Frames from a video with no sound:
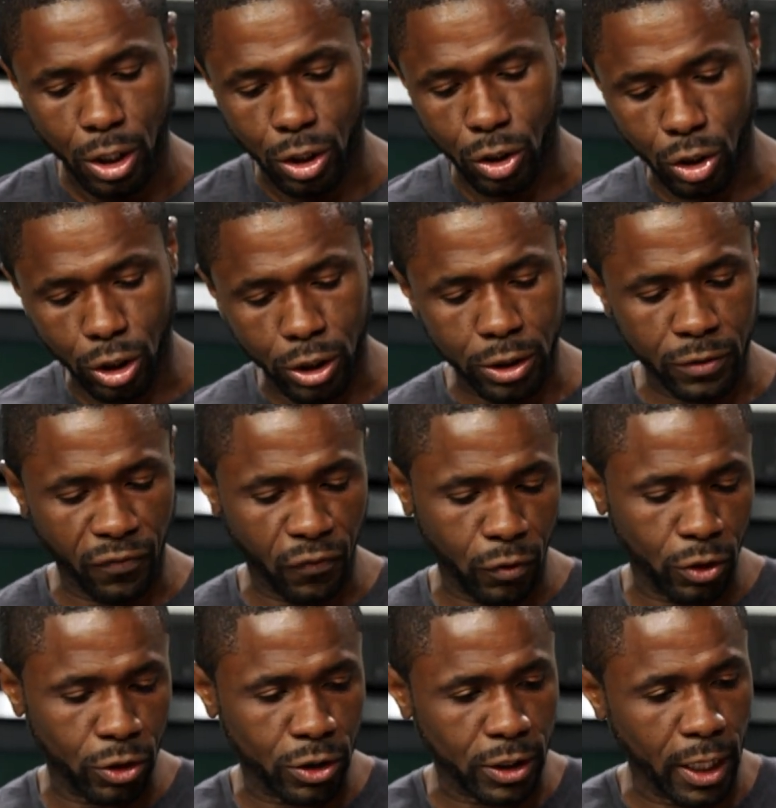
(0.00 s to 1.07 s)
learn
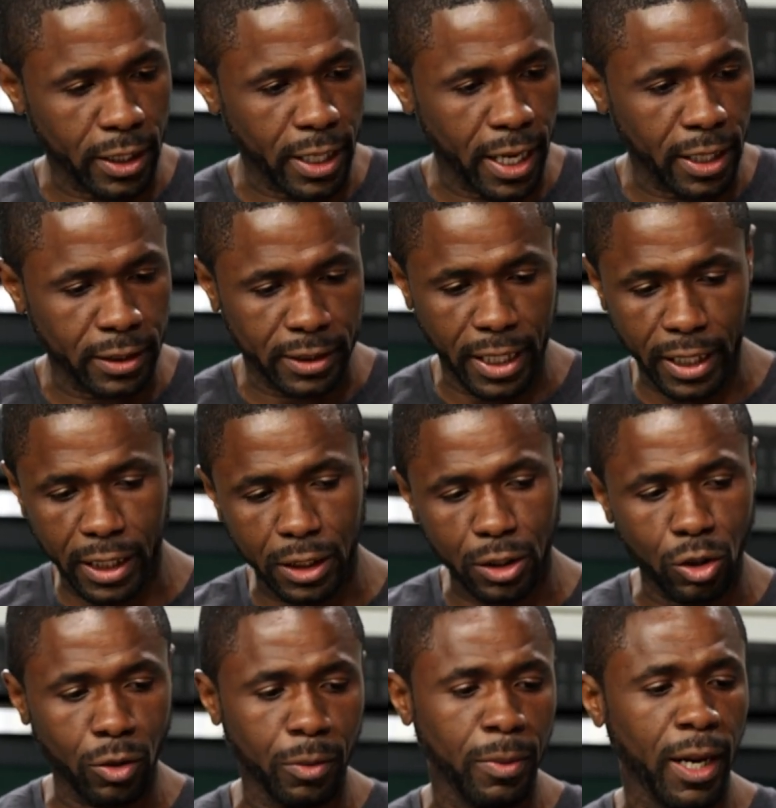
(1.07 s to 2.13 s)
first and then take a
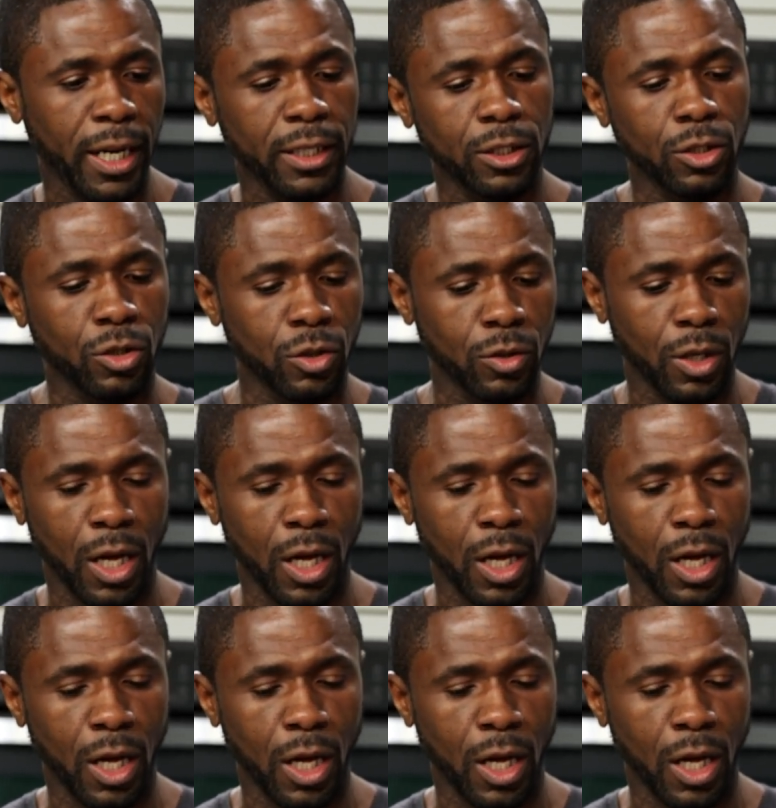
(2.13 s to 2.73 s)
little by little.